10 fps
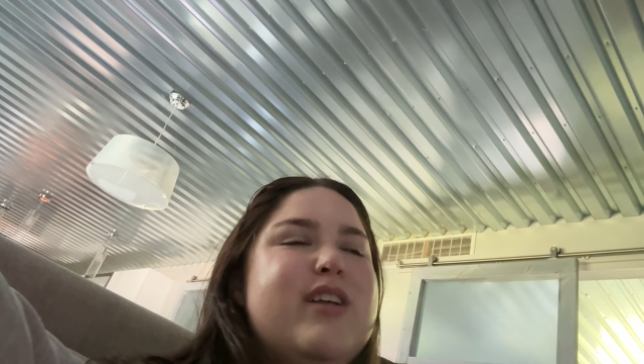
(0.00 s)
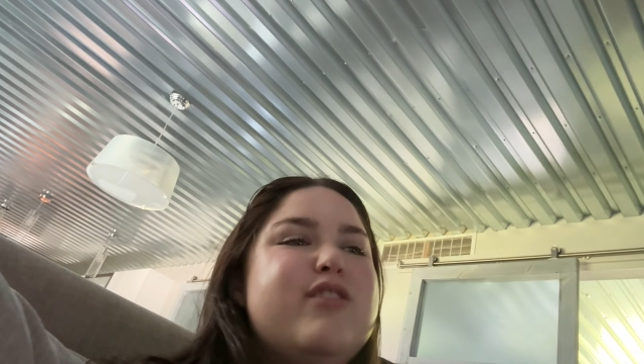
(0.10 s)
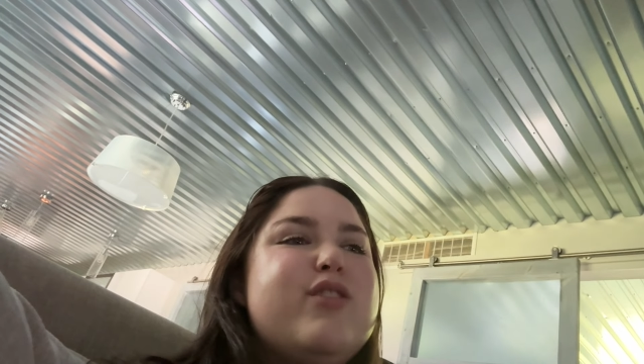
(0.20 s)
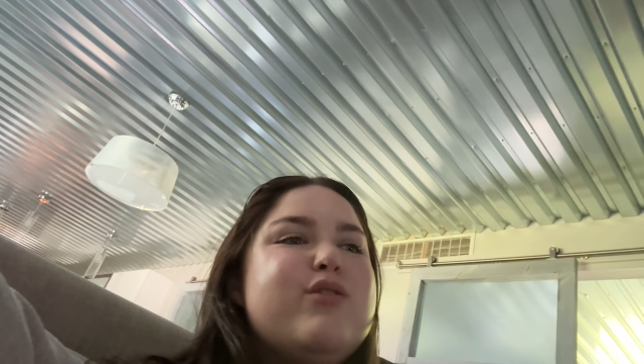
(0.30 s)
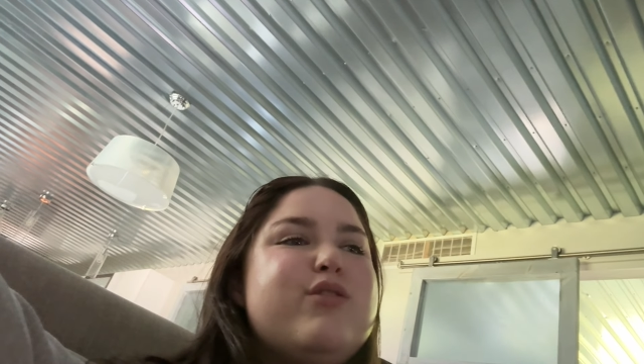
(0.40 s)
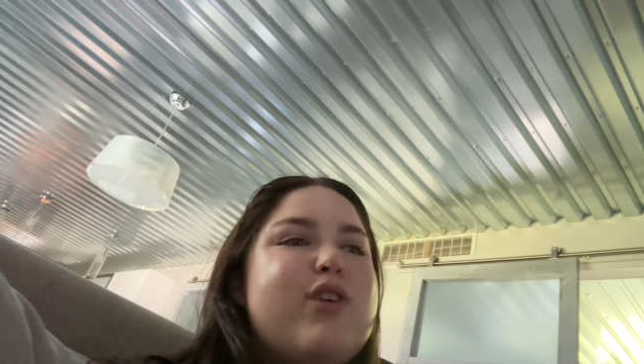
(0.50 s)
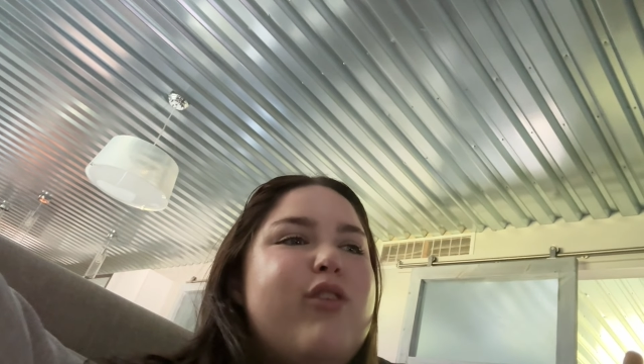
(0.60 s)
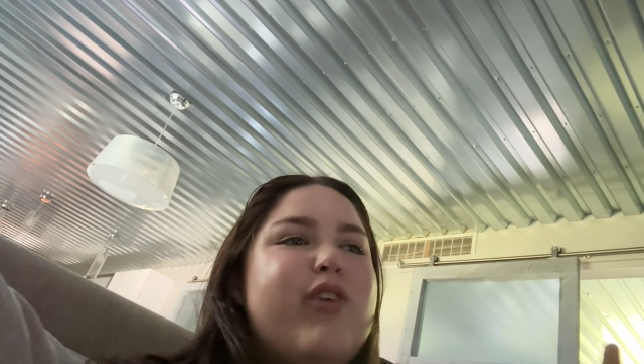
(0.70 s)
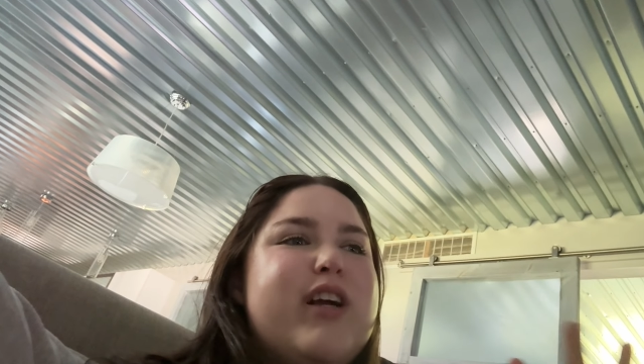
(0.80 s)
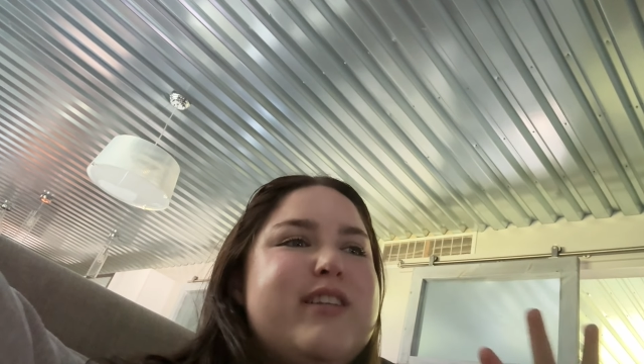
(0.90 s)
So
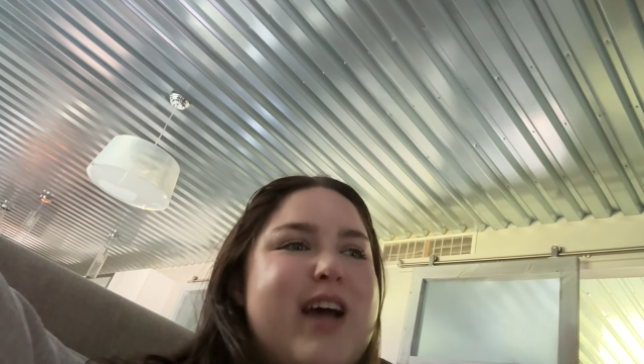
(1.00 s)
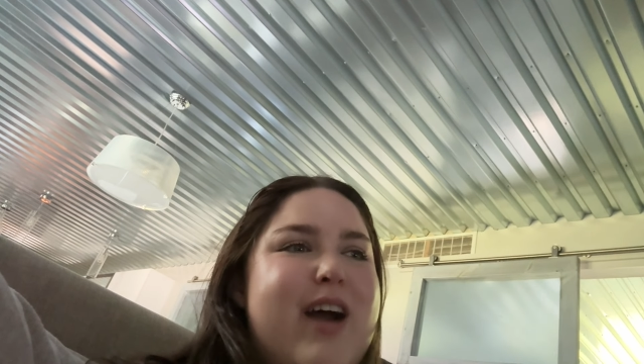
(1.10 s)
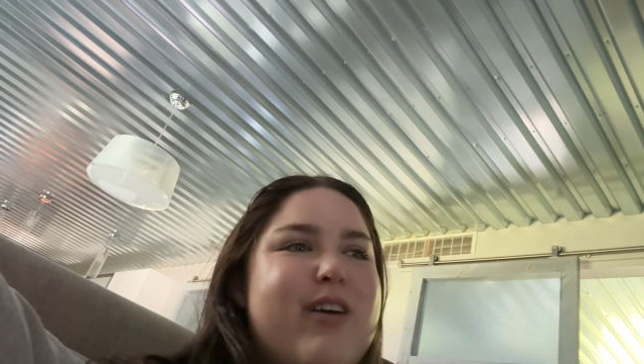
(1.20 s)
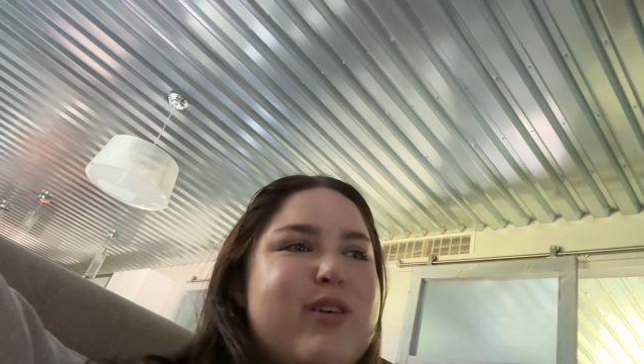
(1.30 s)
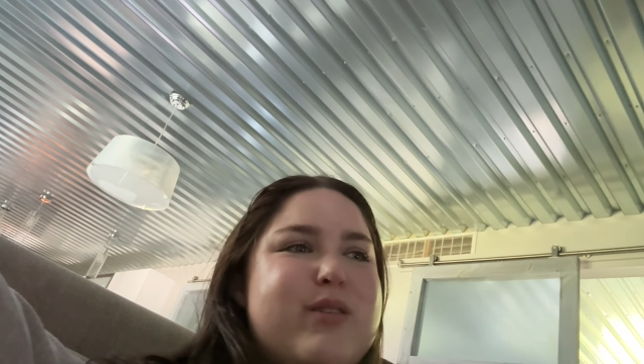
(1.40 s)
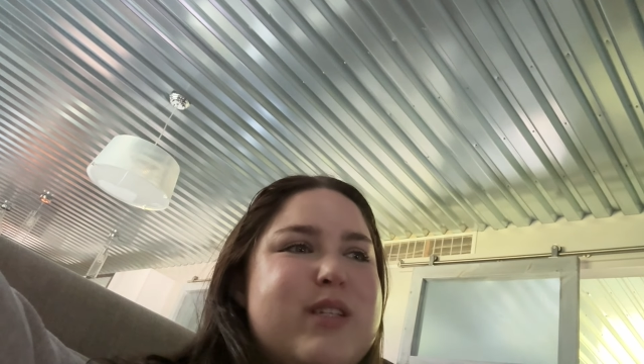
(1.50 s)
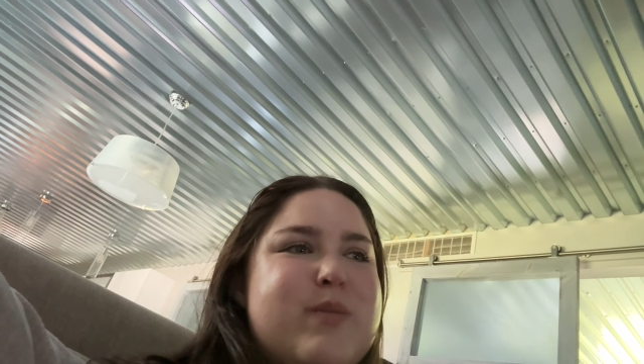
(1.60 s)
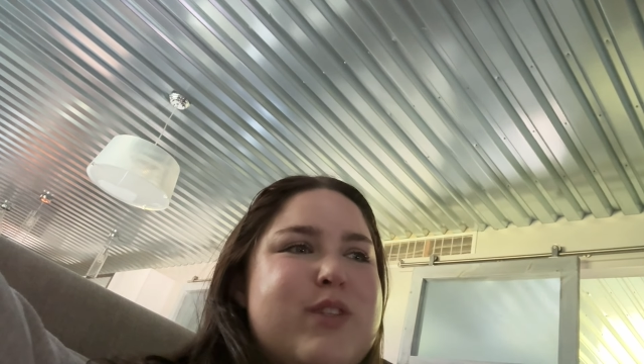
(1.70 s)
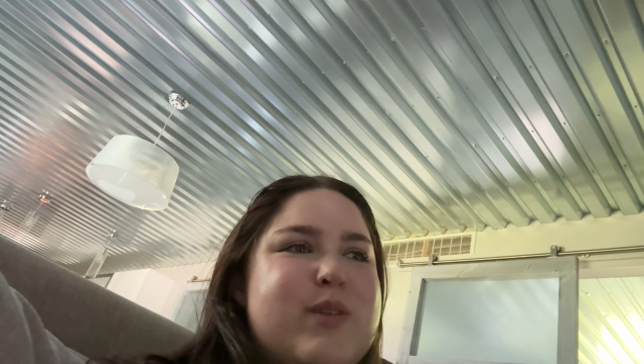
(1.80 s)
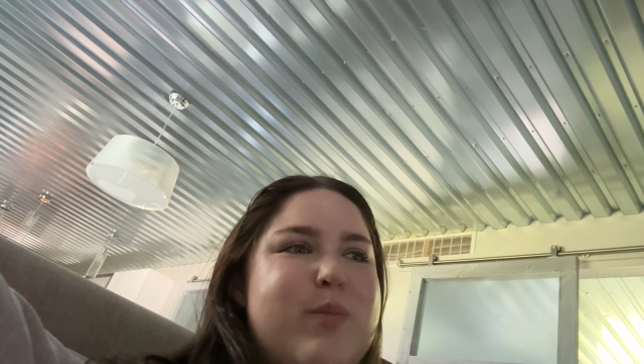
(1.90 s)
far Tarot
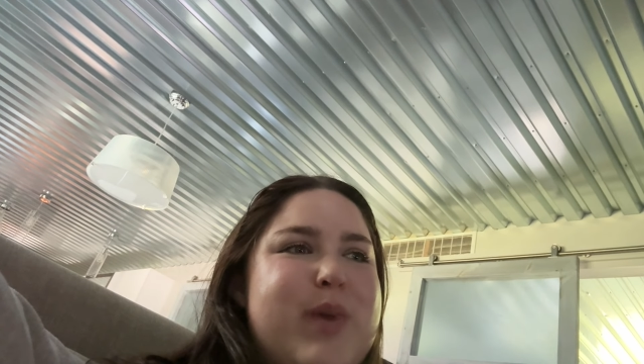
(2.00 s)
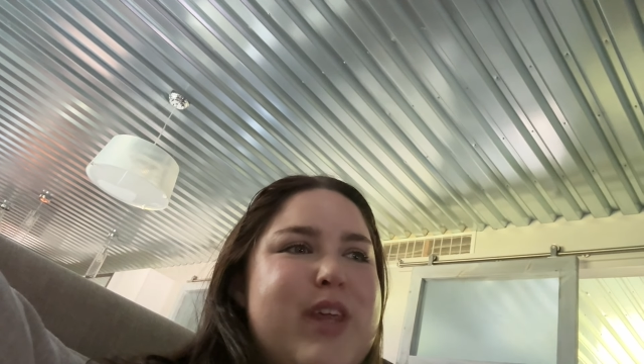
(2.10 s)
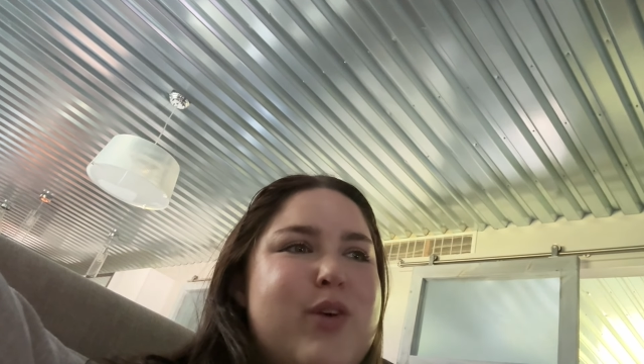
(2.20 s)
seems to be